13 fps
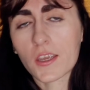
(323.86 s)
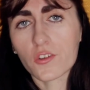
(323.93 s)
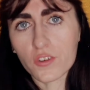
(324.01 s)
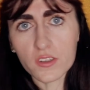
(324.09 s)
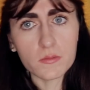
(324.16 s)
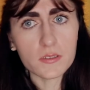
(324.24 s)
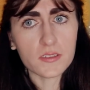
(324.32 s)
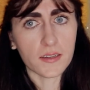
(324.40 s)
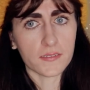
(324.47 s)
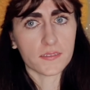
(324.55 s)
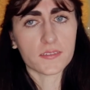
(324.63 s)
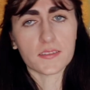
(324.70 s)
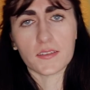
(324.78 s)
Christmas
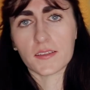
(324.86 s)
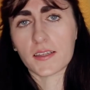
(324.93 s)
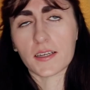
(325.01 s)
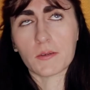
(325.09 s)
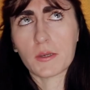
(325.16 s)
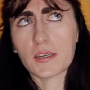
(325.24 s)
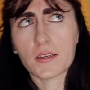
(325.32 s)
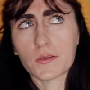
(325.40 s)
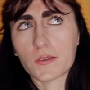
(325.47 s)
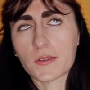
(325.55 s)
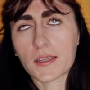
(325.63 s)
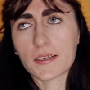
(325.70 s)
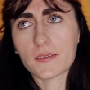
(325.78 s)
lights are still a thing. We can go
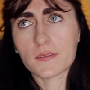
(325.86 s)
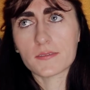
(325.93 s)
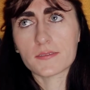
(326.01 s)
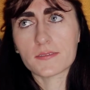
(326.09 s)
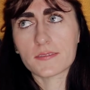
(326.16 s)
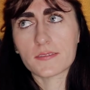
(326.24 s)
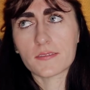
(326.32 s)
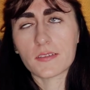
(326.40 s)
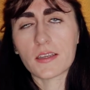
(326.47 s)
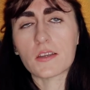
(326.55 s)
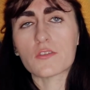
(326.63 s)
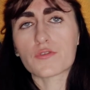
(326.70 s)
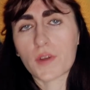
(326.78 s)
do that.
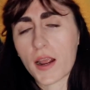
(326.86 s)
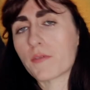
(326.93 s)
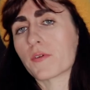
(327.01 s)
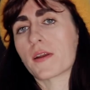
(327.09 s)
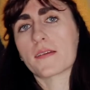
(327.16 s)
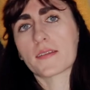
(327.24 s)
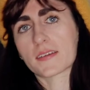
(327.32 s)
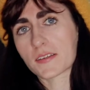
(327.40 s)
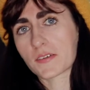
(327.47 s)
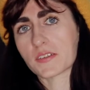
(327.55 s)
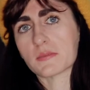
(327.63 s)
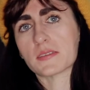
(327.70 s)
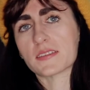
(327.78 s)
You can drive around and look at
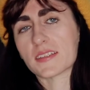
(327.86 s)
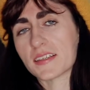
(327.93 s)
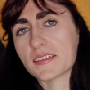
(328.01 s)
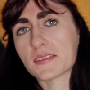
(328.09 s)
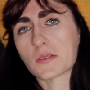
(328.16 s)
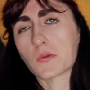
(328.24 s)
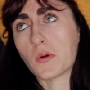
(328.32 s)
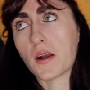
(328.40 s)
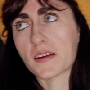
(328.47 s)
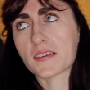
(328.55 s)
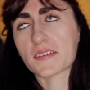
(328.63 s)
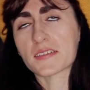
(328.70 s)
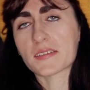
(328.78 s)
Christmas lights or walk or